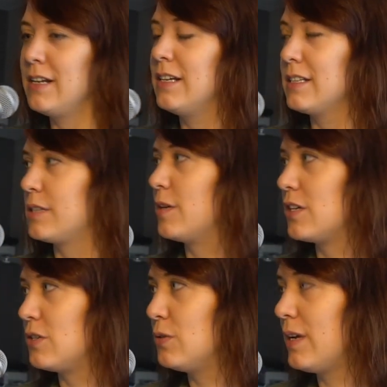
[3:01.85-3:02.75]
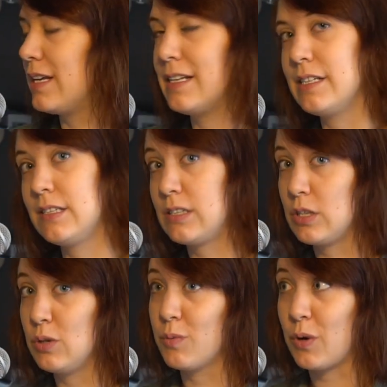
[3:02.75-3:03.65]
So what you do is
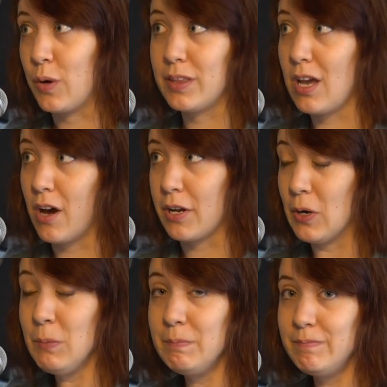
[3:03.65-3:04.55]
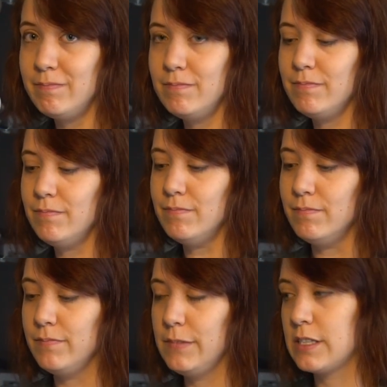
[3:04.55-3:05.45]
you record the audio.
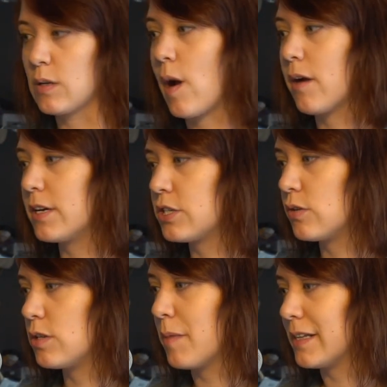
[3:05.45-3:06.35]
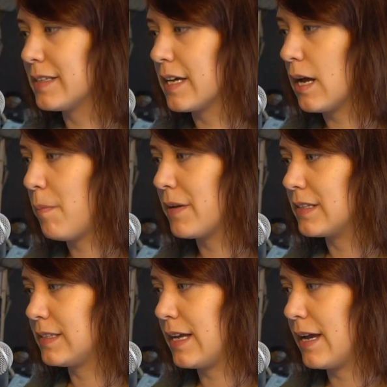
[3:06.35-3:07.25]
So I already showed you my setup.
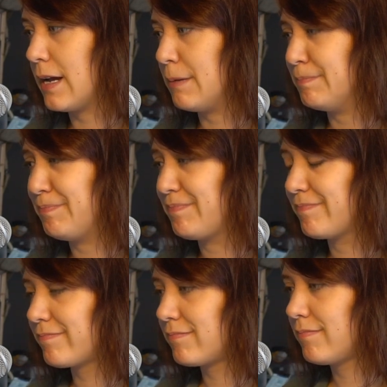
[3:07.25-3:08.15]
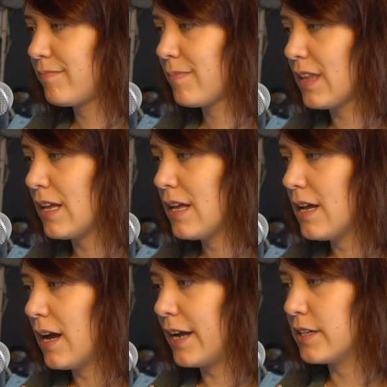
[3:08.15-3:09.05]
It's I
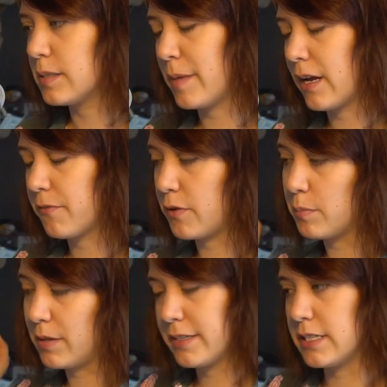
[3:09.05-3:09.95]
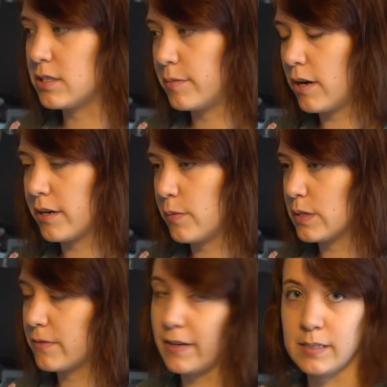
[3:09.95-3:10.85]
use a microphone plugged into an audio
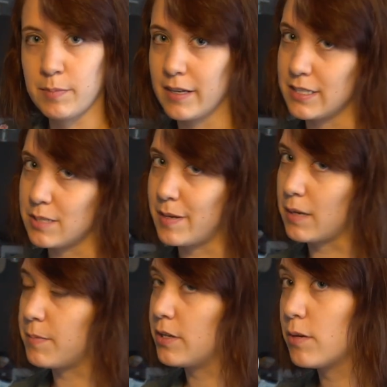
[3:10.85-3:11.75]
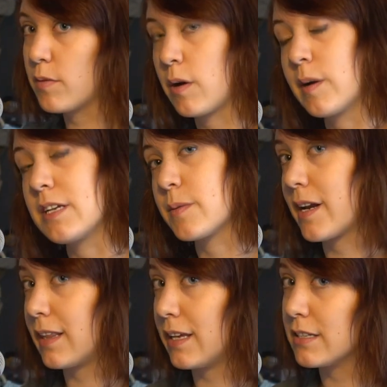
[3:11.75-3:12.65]
interface plugged into my computer, recording
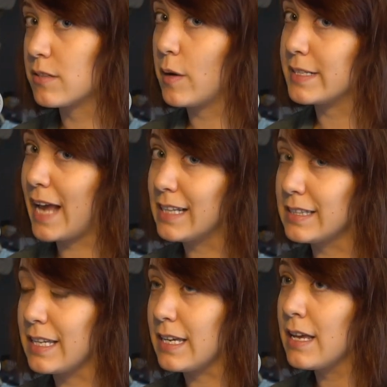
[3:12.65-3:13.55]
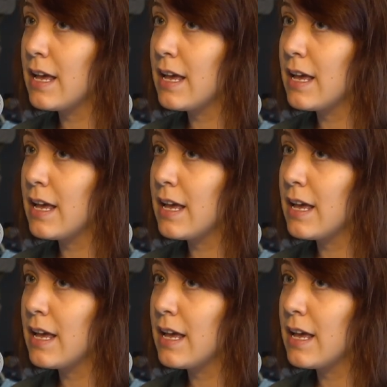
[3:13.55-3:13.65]
directly into Audacity.